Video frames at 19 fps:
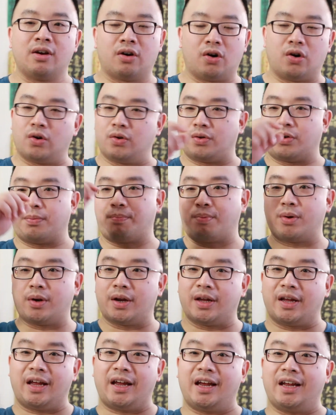oh, you put
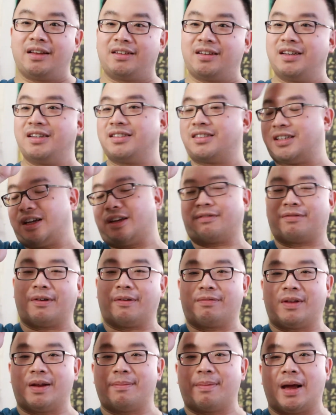a
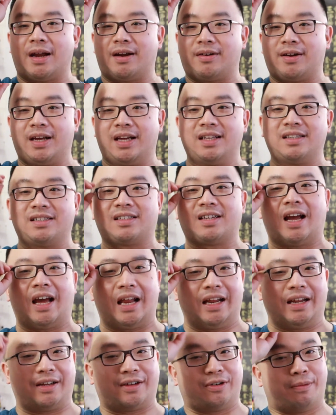18650 battery
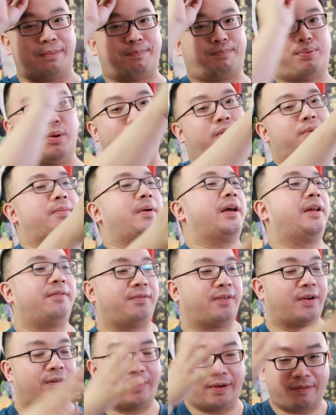inside and go boom, and
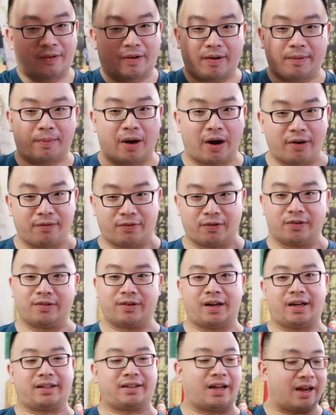very, very powerful
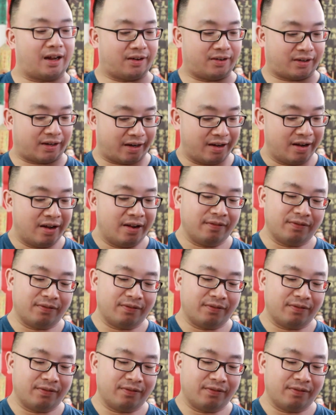like that, okay?